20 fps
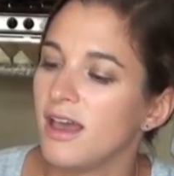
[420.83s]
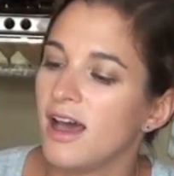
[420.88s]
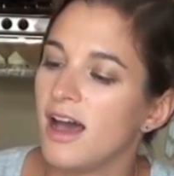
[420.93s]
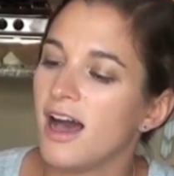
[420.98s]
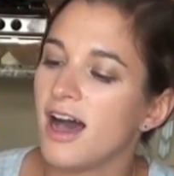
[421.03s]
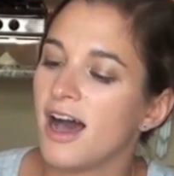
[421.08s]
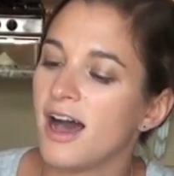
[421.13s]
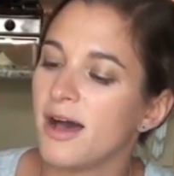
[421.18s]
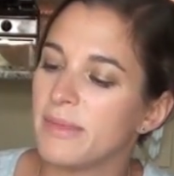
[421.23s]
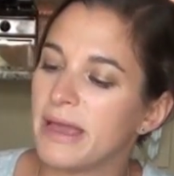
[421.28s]

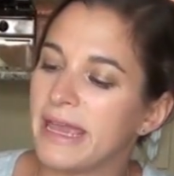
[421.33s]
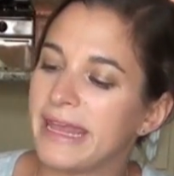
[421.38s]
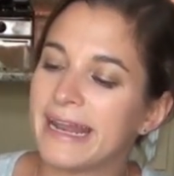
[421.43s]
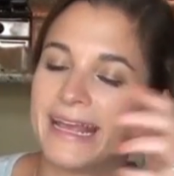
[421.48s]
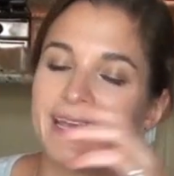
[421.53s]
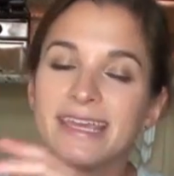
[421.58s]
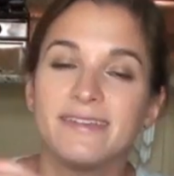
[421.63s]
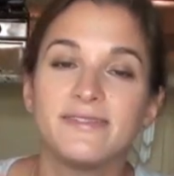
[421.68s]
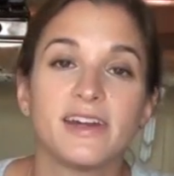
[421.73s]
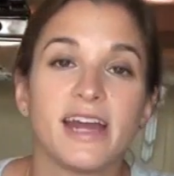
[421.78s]
And
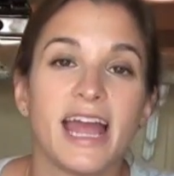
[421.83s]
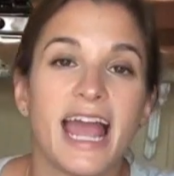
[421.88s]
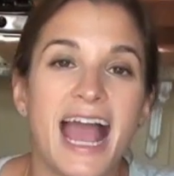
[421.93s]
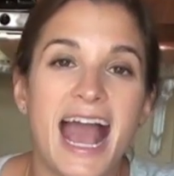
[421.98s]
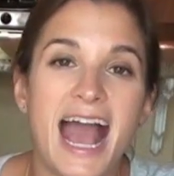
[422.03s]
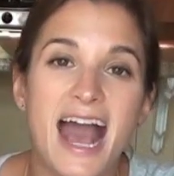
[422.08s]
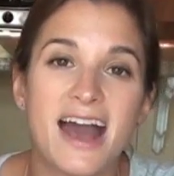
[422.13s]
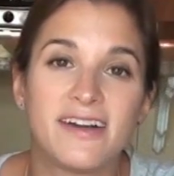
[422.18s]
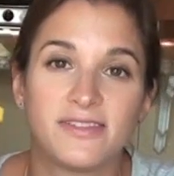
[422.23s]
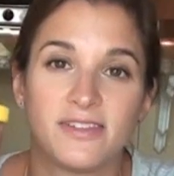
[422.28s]
I give her
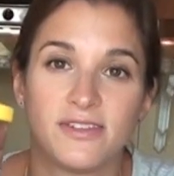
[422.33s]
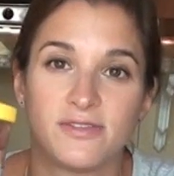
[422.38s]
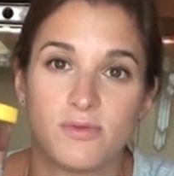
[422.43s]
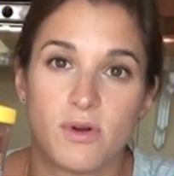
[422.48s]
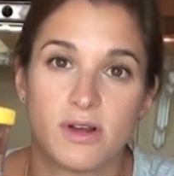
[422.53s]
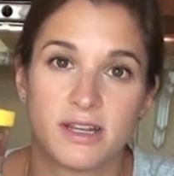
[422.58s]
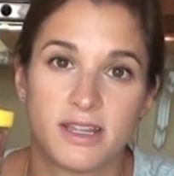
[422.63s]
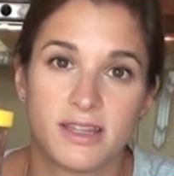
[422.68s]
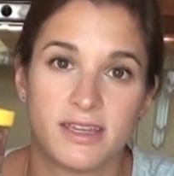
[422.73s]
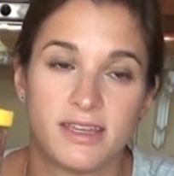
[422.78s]
half of
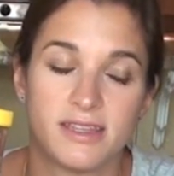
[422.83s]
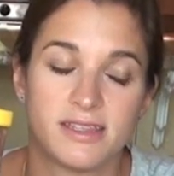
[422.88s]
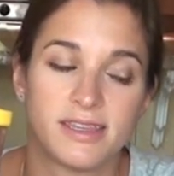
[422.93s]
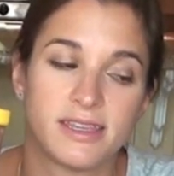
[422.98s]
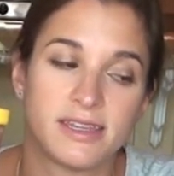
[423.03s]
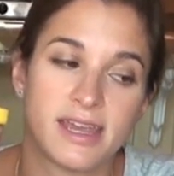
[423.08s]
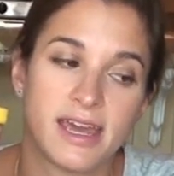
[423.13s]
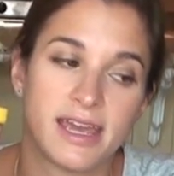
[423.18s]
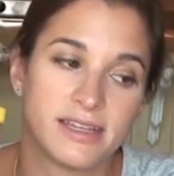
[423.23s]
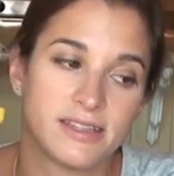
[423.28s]
one of these
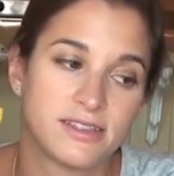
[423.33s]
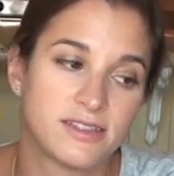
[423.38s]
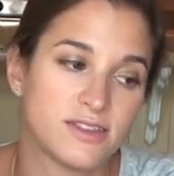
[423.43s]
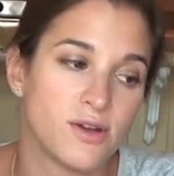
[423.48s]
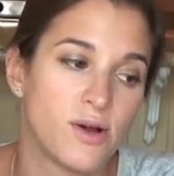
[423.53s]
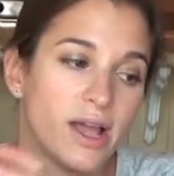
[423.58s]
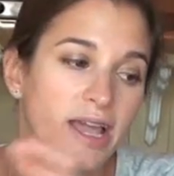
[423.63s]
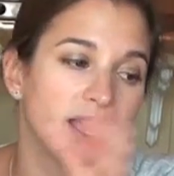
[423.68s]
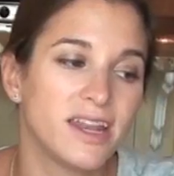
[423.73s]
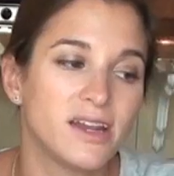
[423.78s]
a night.
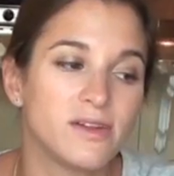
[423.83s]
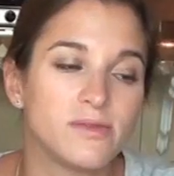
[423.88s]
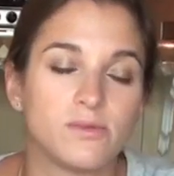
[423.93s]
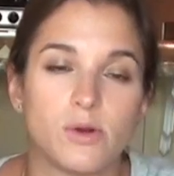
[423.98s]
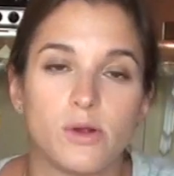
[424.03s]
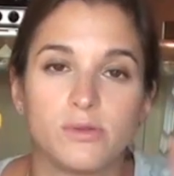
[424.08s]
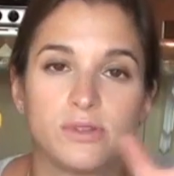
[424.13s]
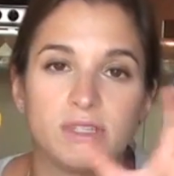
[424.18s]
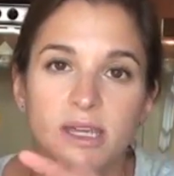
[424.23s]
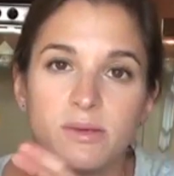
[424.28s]
So I kind of
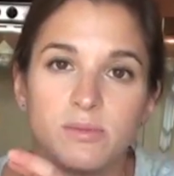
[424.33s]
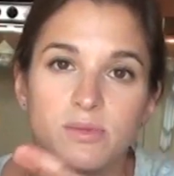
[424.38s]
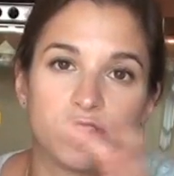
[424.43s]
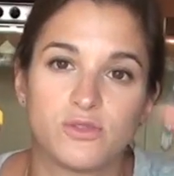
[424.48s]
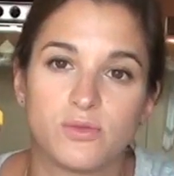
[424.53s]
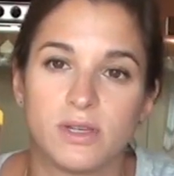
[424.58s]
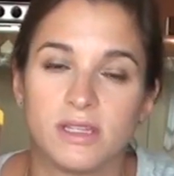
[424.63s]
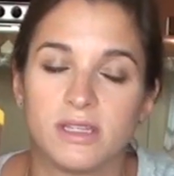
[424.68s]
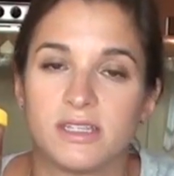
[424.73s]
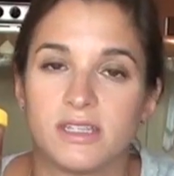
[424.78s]
rotate
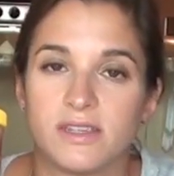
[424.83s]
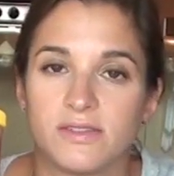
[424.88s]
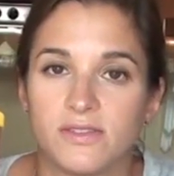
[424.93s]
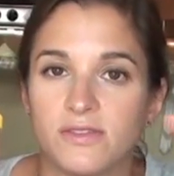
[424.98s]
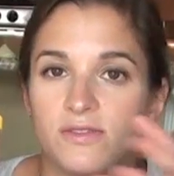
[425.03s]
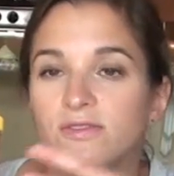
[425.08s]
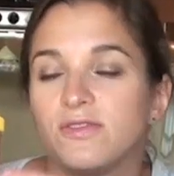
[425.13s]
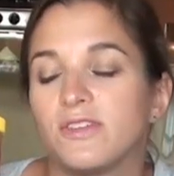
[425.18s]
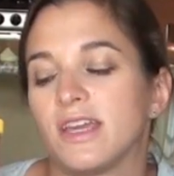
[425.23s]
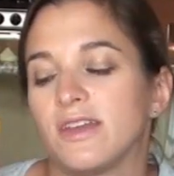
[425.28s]
between the
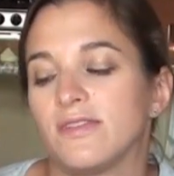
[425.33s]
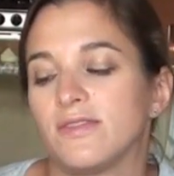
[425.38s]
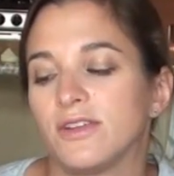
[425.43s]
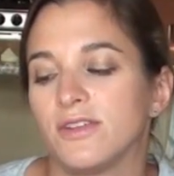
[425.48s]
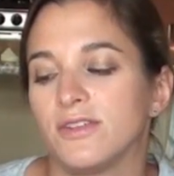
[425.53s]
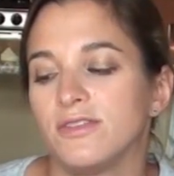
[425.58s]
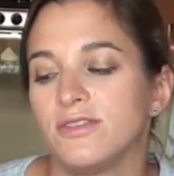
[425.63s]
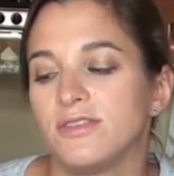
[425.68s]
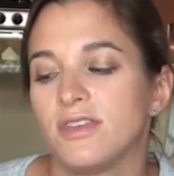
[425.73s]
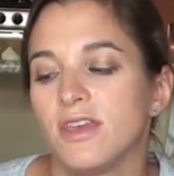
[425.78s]
different
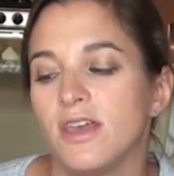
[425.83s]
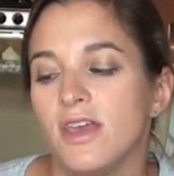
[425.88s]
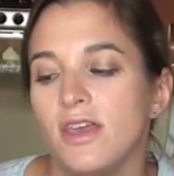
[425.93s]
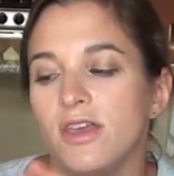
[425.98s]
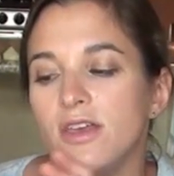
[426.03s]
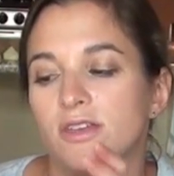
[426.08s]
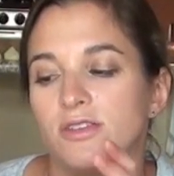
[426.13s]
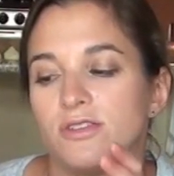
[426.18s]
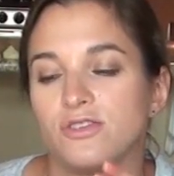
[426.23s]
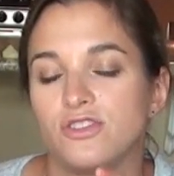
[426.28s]
flavors.
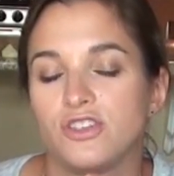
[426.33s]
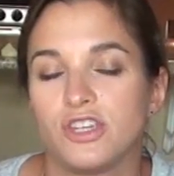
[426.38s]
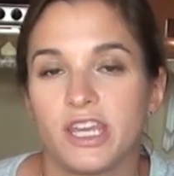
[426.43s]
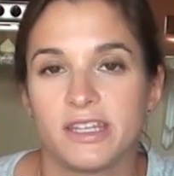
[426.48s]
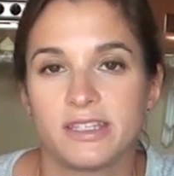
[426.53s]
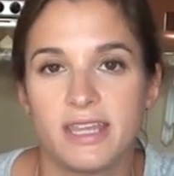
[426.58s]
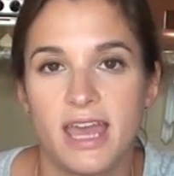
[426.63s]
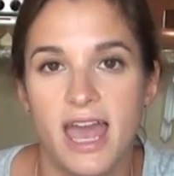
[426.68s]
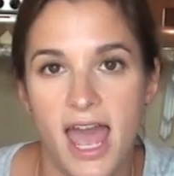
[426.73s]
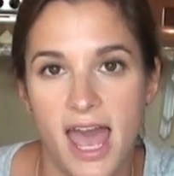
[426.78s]
So she
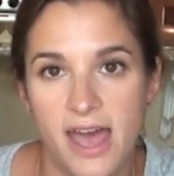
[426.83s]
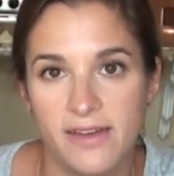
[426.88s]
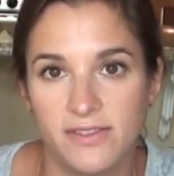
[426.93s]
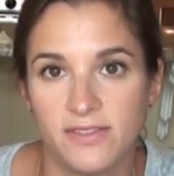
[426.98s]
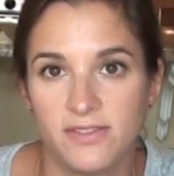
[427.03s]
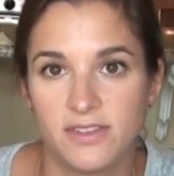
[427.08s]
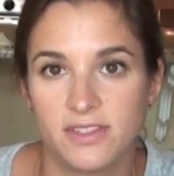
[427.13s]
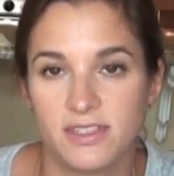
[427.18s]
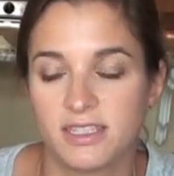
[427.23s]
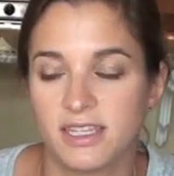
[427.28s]
gets half
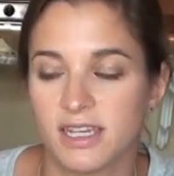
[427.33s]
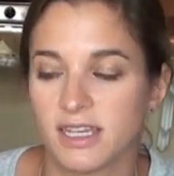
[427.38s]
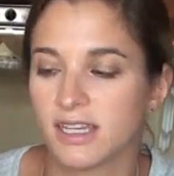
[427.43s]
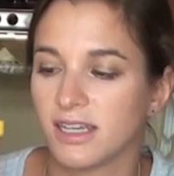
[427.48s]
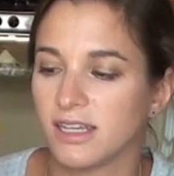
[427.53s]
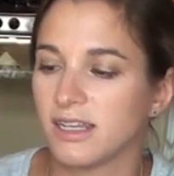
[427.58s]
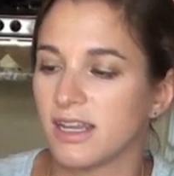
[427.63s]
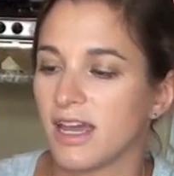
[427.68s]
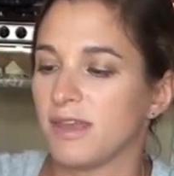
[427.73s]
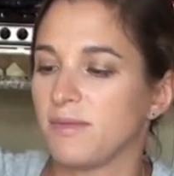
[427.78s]
of a stick
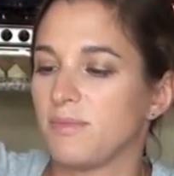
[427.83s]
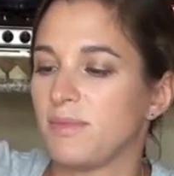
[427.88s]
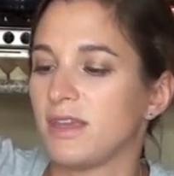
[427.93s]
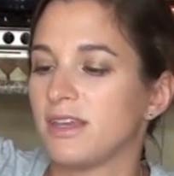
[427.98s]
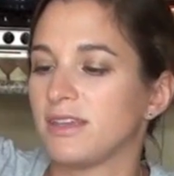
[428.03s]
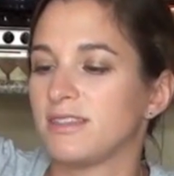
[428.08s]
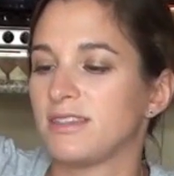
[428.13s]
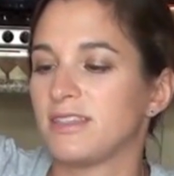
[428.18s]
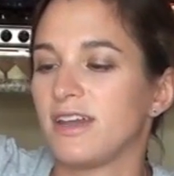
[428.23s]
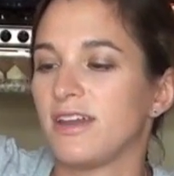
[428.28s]
a night
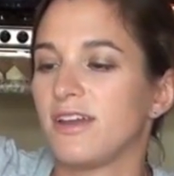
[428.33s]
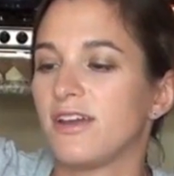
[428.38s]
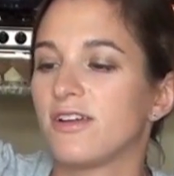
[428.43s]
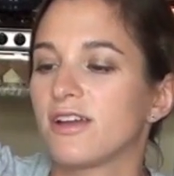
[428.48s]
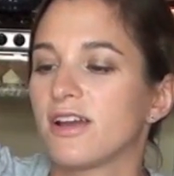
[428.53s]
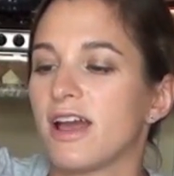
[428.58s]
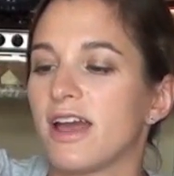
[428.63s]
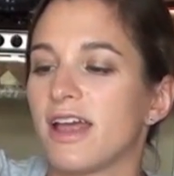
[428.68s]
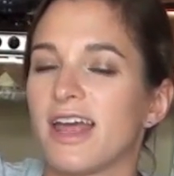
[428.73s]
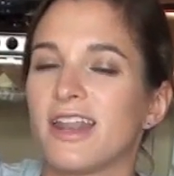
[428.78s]
because they
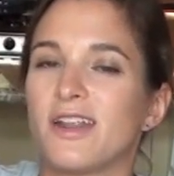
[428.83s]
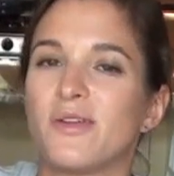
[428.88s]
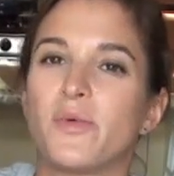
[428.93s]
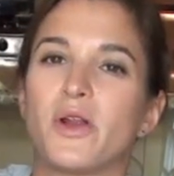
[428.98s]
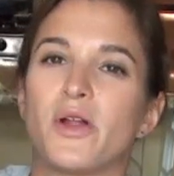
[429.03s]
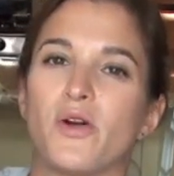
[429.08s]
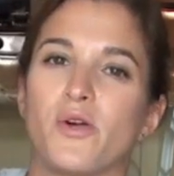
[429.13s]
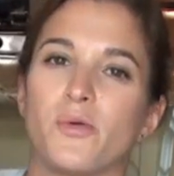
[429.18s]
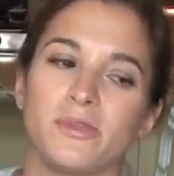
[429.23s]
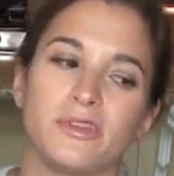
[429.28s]
are I don't
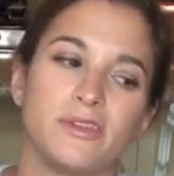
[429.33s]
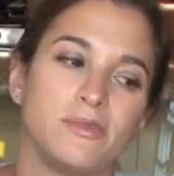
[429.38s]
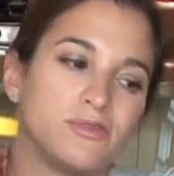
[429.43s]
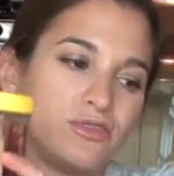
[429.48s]
want to open them,